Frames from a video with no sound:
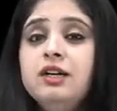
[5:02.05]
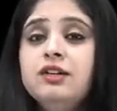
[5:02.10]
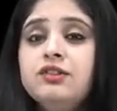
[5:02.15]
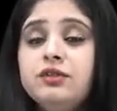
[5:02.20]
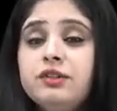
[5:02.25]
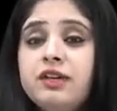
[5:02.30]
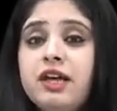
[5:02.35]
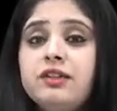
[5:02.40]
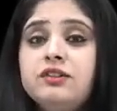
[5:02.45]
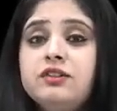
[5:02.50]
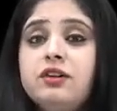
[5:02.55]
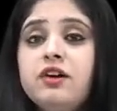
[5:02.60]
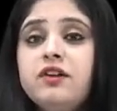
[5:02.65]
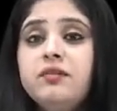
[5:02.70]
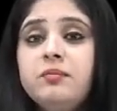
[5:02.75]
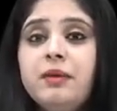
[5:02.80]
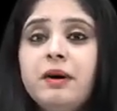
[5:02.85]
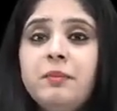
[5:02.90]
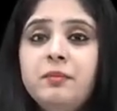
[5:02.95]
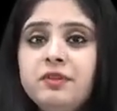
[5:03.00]
So it has a lot
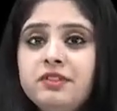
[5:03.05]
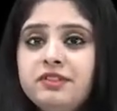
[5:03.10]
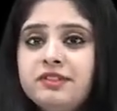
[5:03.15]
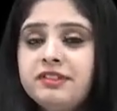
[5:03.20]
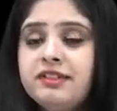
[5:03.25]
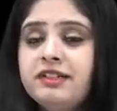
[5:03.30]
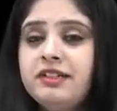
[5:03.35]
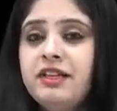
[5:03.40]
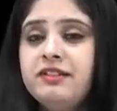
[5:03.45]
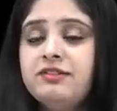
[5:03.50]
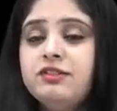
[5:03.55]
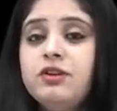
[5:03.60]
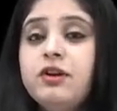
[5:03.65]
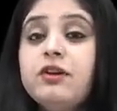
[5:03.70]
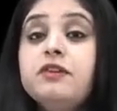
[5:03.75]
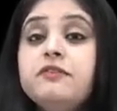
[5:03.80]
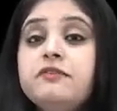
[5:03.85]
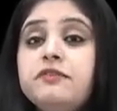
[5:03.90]
of bubbles, it has a lot